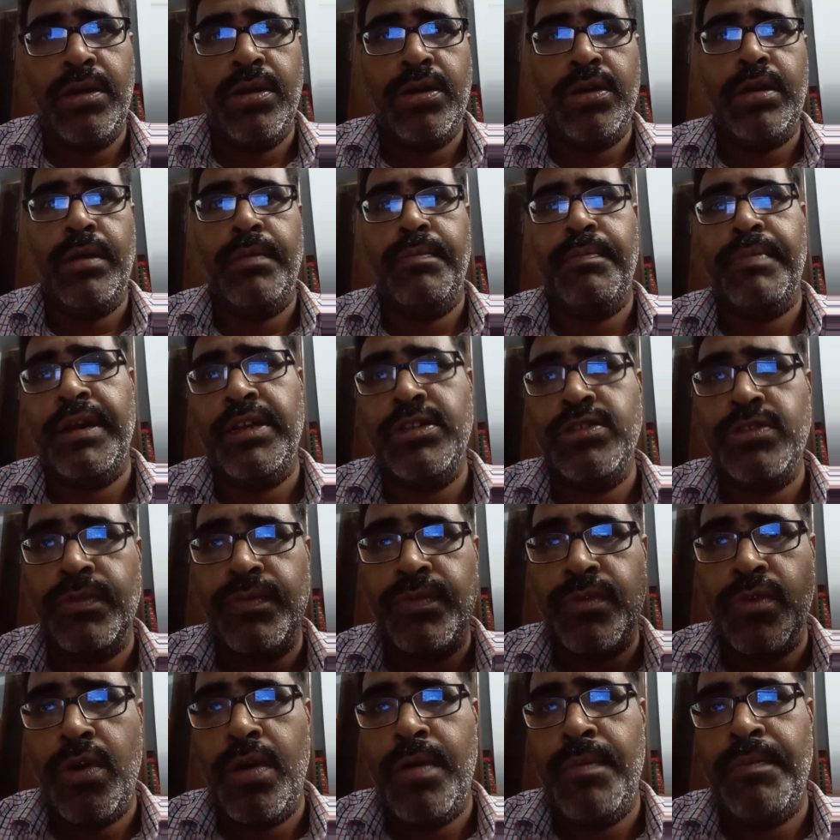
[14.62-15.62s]
comprised
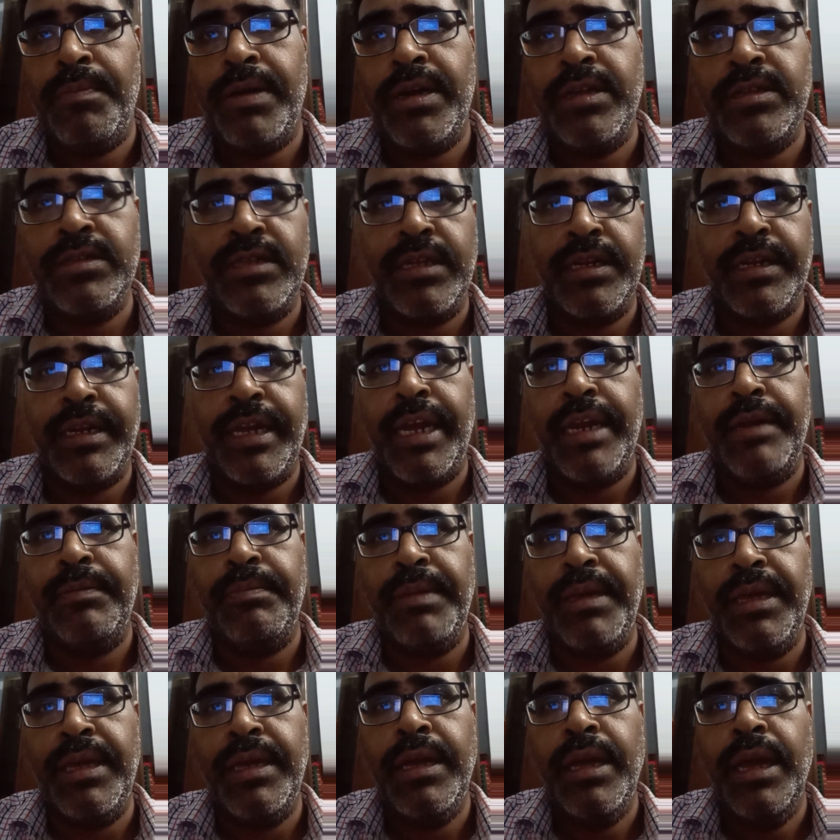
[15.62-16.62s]
of components that can
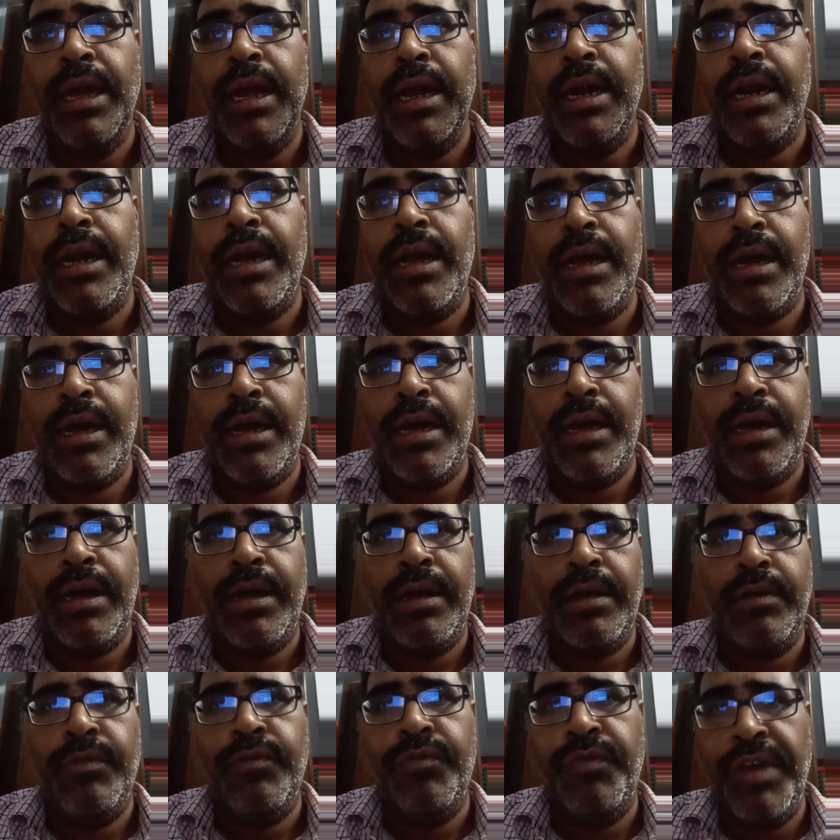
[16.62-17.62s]
be
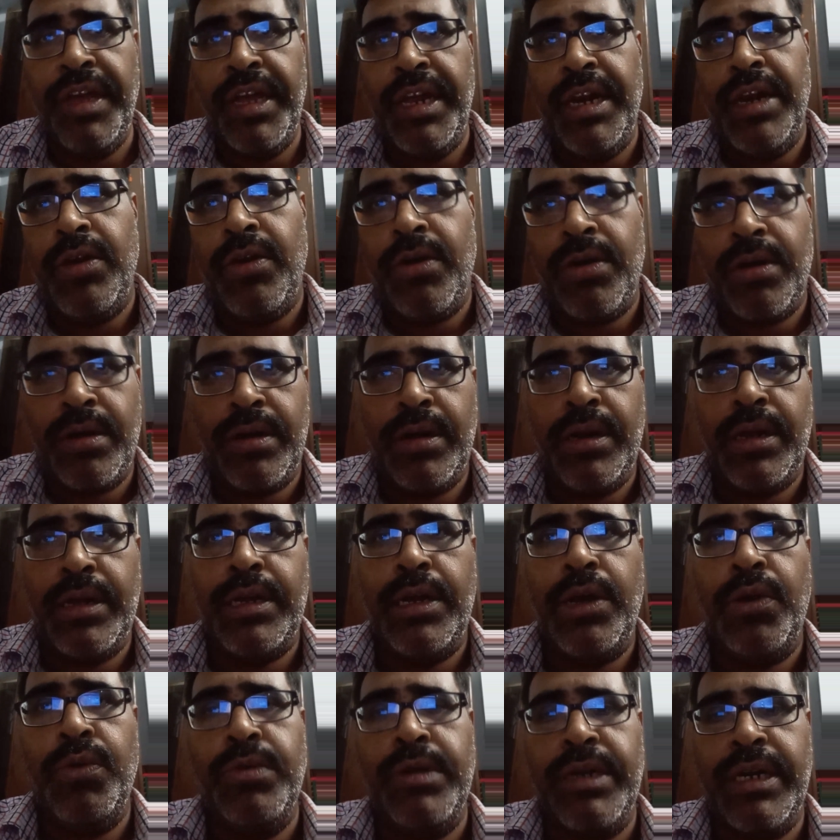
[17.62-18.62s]
feel or
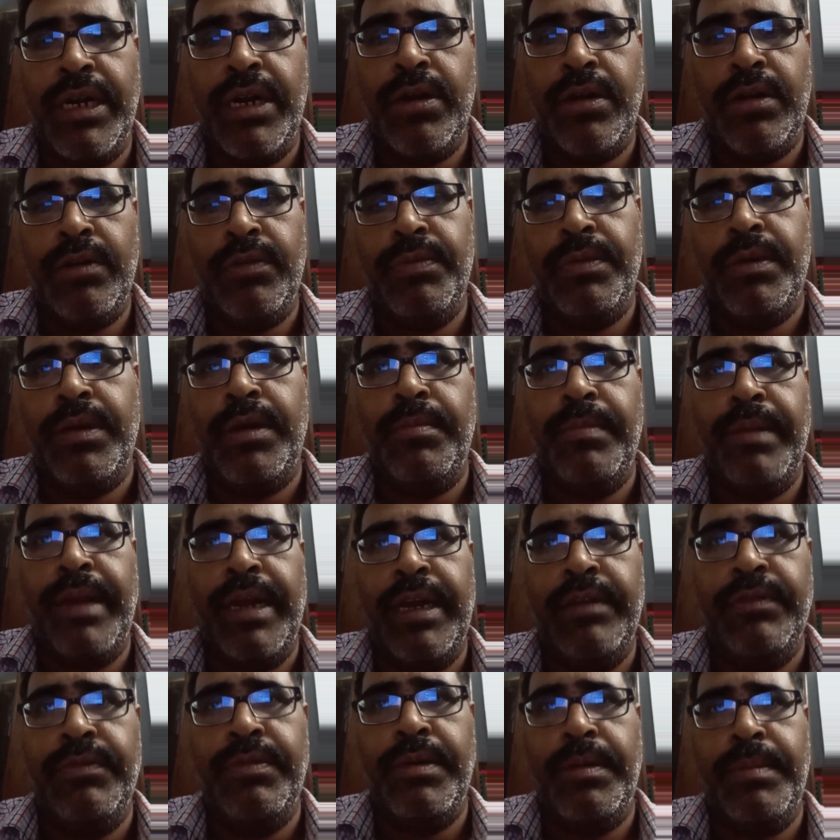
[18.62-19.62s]
counter or I
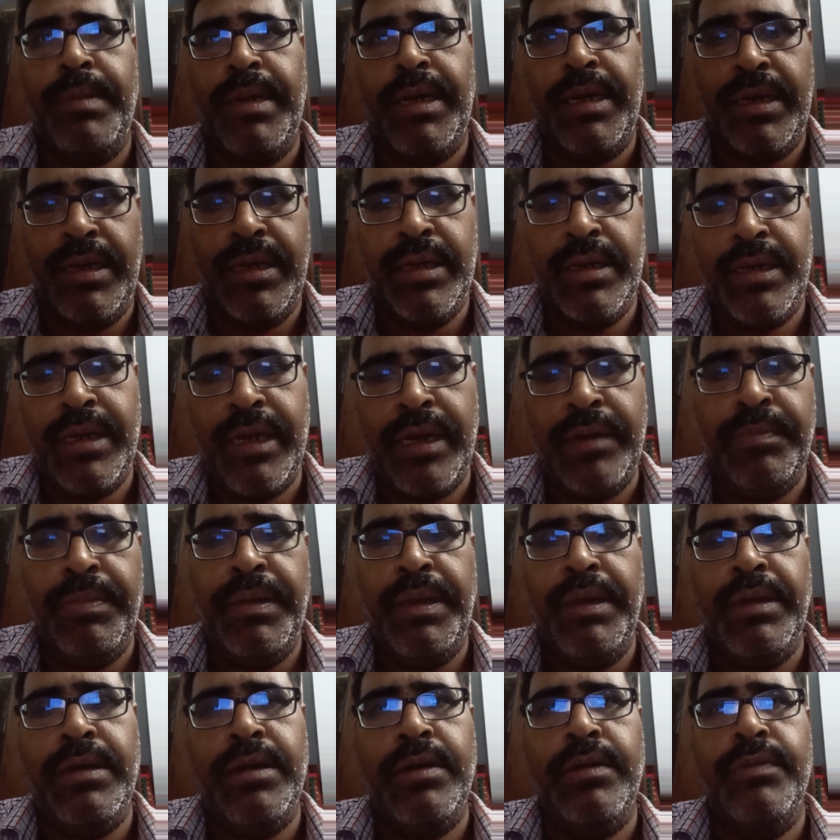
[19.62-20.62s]
mean, it can
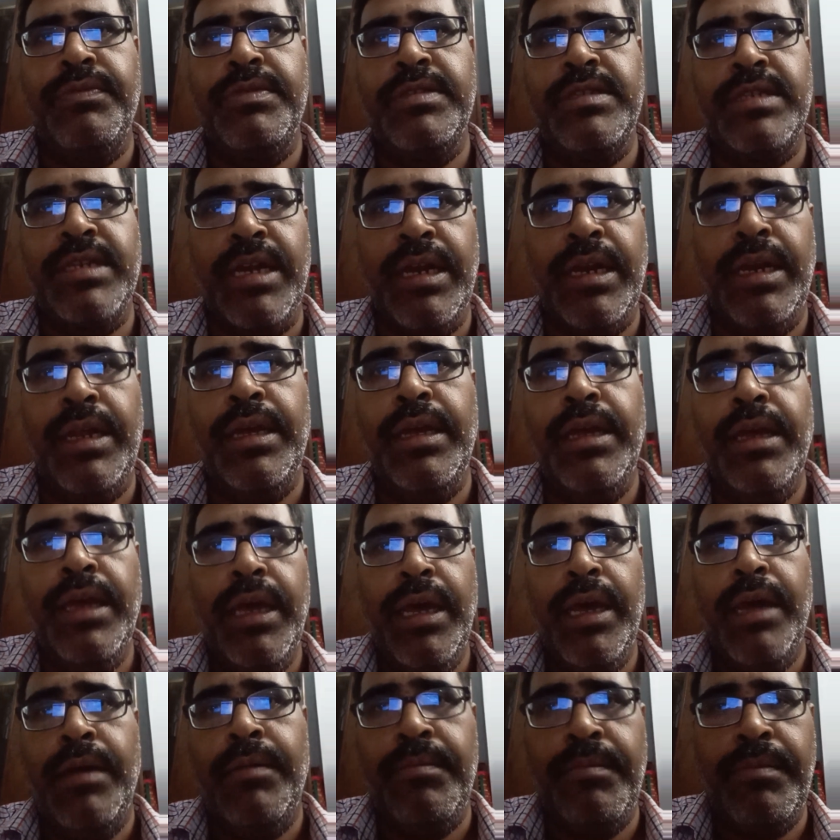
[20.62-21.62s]
be physically
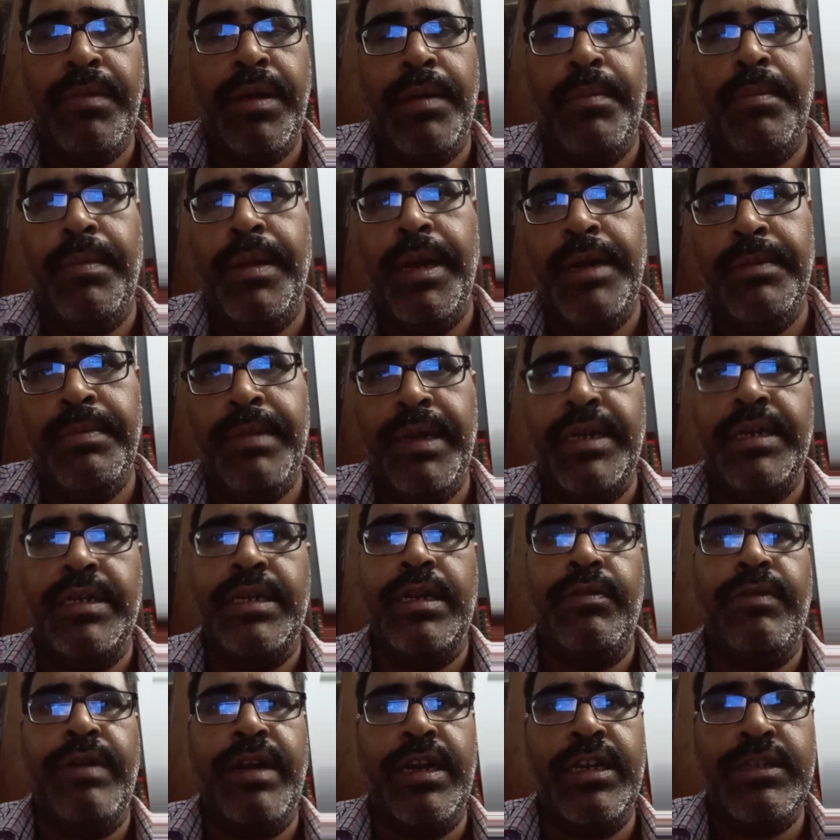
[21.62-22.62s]
made
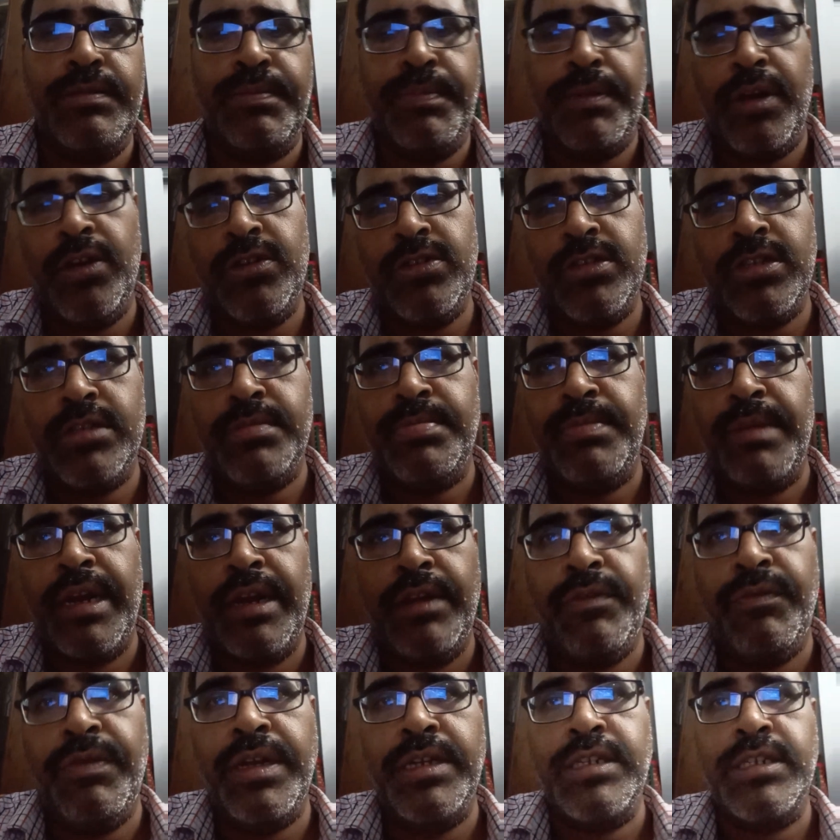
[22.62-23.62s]
material. Whereas process
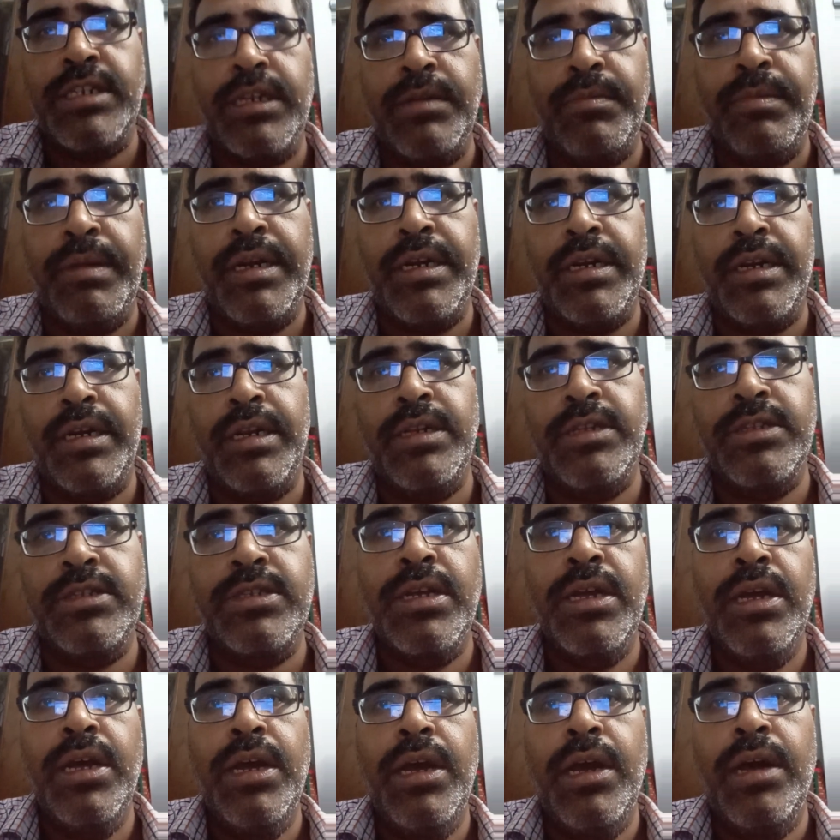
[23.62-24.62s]
manufacturing materials,
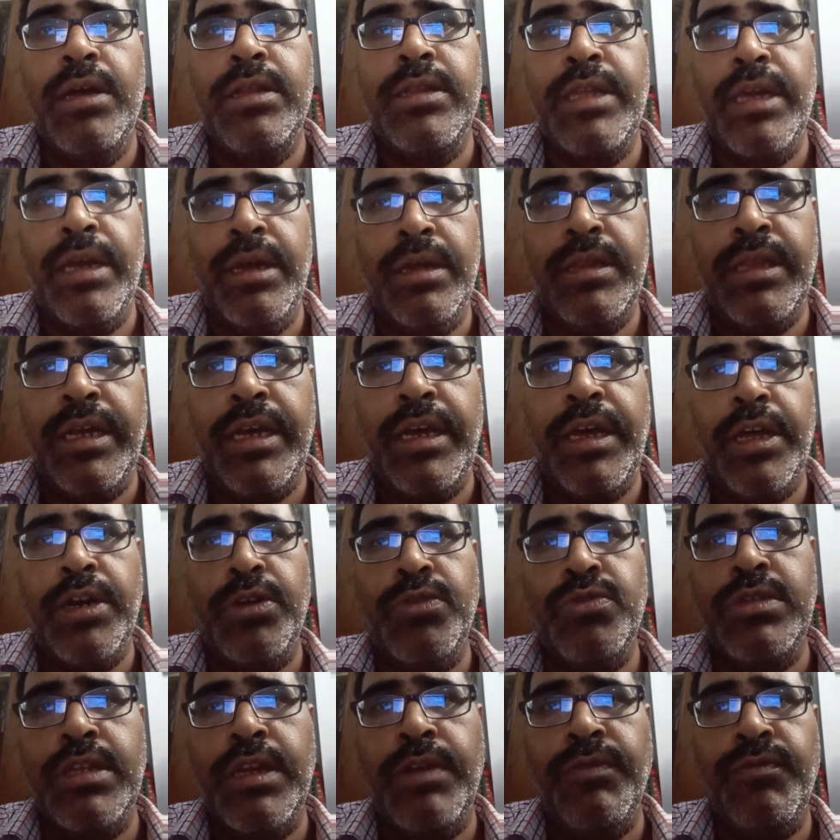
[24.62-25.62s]
they are
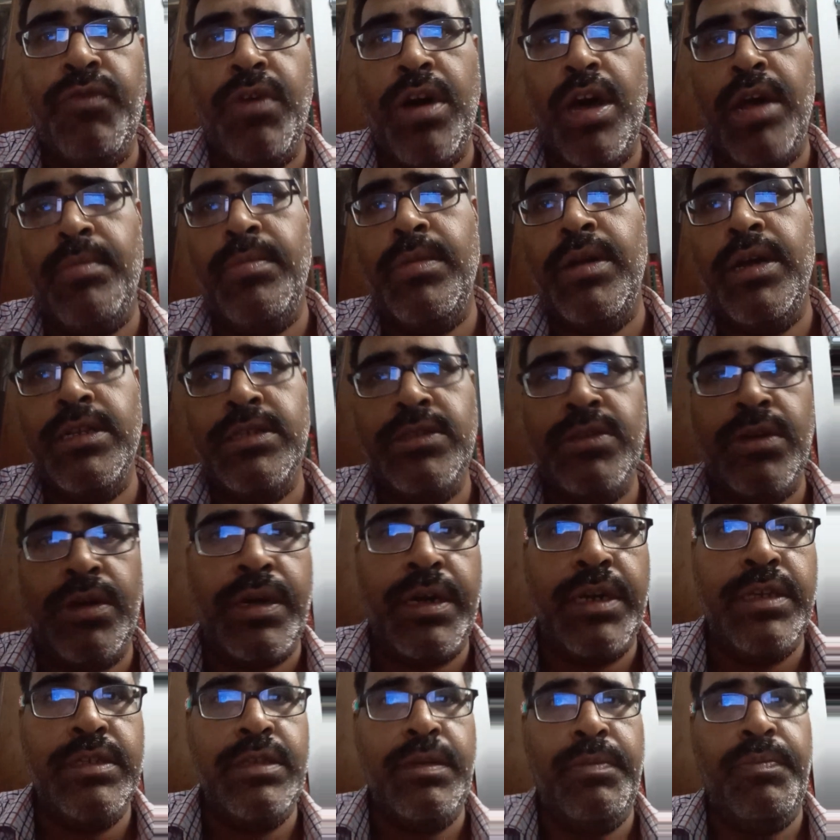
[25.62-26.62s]
using formulas or
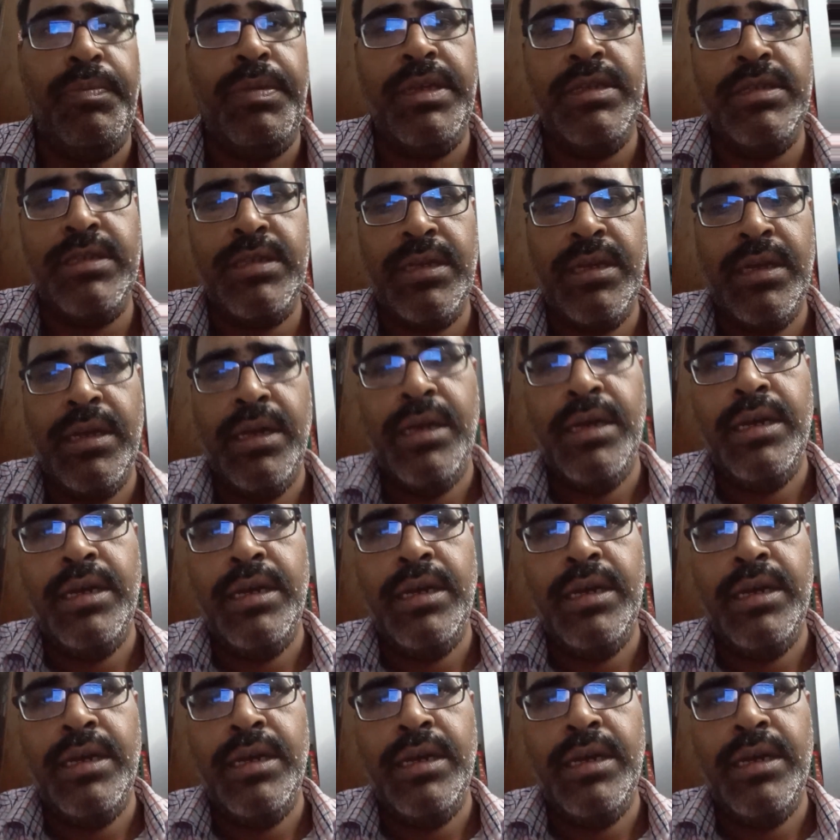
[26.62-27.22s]
recipes.